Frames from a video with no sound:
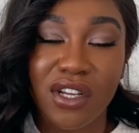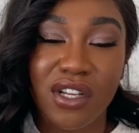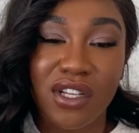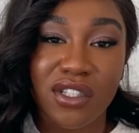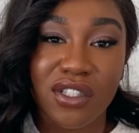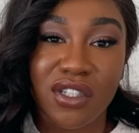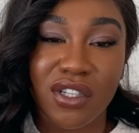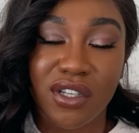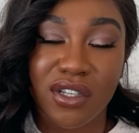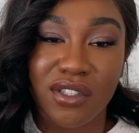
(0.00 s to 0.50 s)

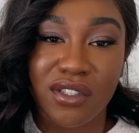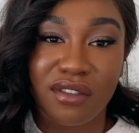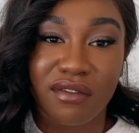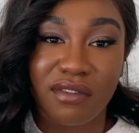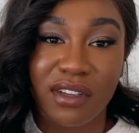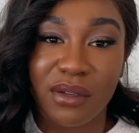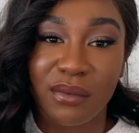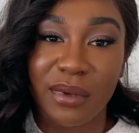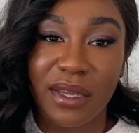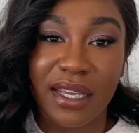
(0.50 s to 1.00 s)
2 to 3
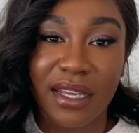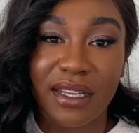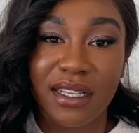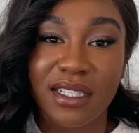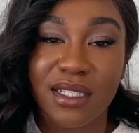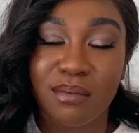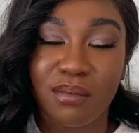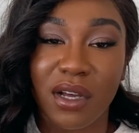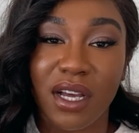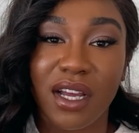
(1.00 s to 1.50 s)
weeks,
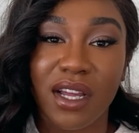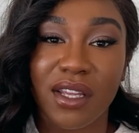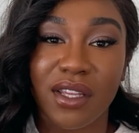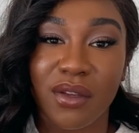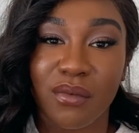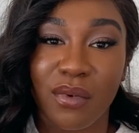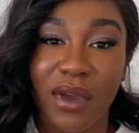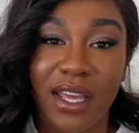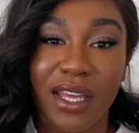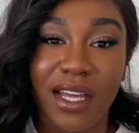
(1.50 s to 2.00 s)
but you
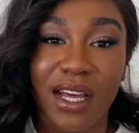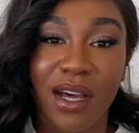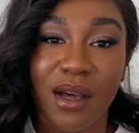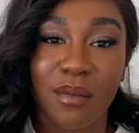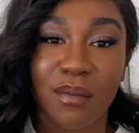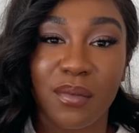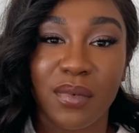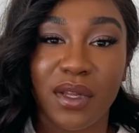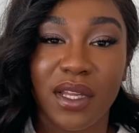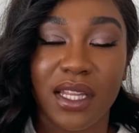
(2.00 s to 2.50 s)
wake
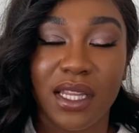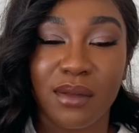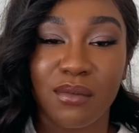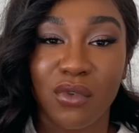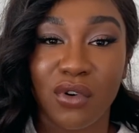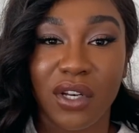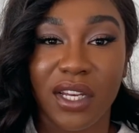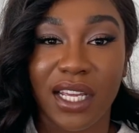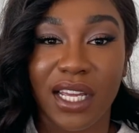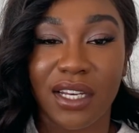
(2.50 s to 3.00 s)
up in the
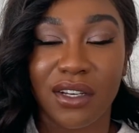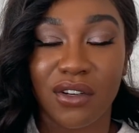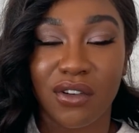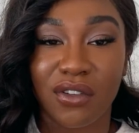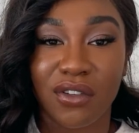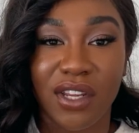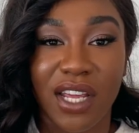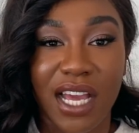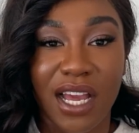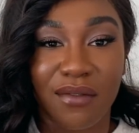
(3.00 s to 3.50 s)
morning and
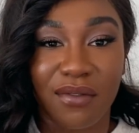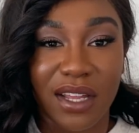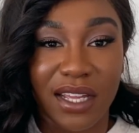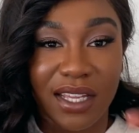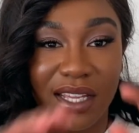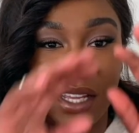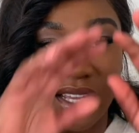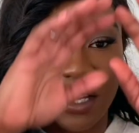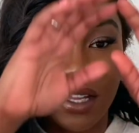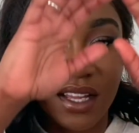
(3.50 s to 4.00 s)
you have like
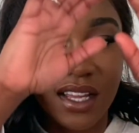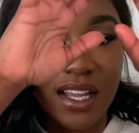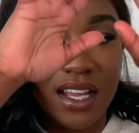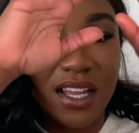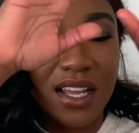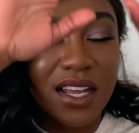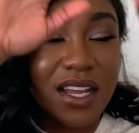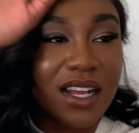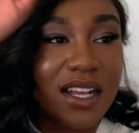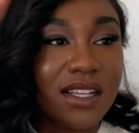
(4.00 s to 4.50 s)

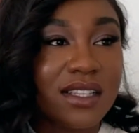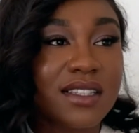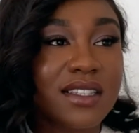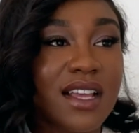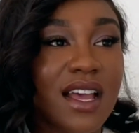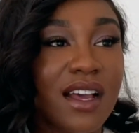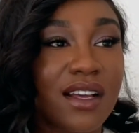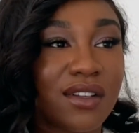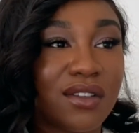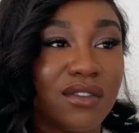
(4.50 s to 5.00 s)
a
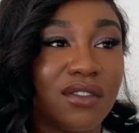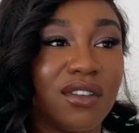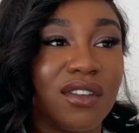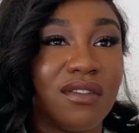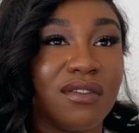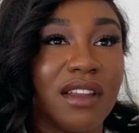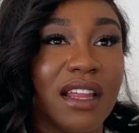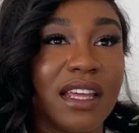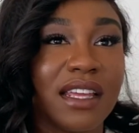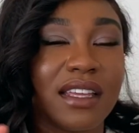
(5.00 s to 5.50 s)
circle of
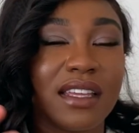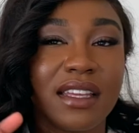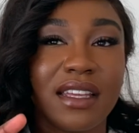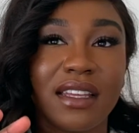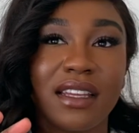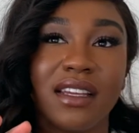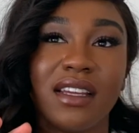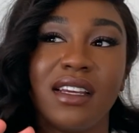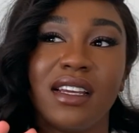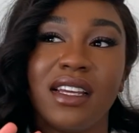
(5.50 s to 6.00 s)
like
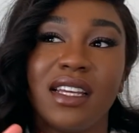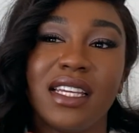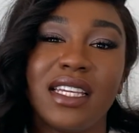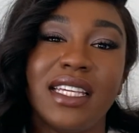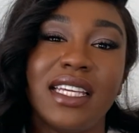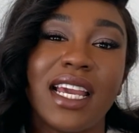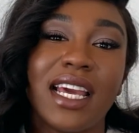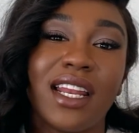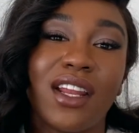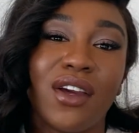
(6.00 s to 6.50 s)

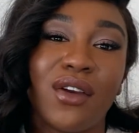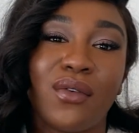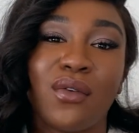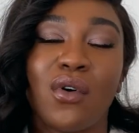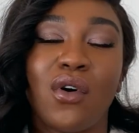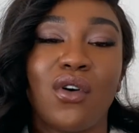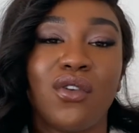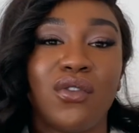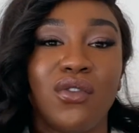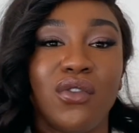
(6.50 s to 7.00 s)
yellow
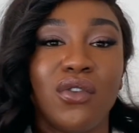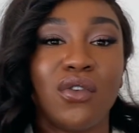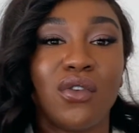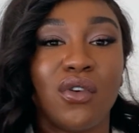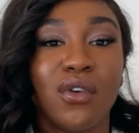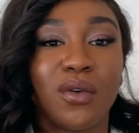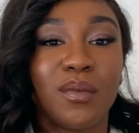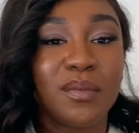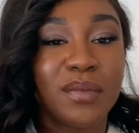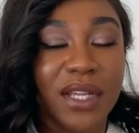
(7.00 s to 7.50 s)
on
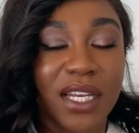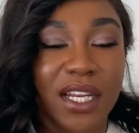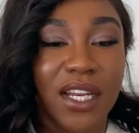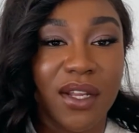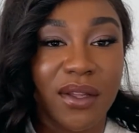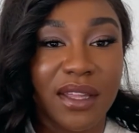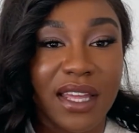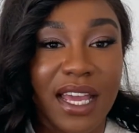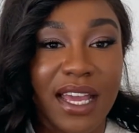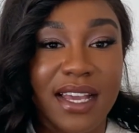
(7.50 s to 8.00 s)
your
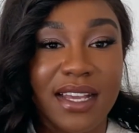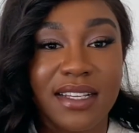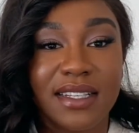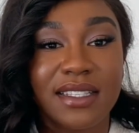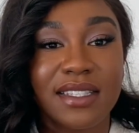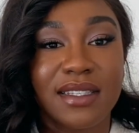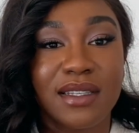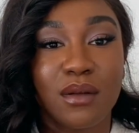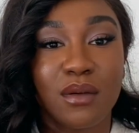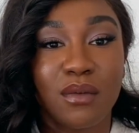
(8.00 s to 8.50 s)
pillowcase,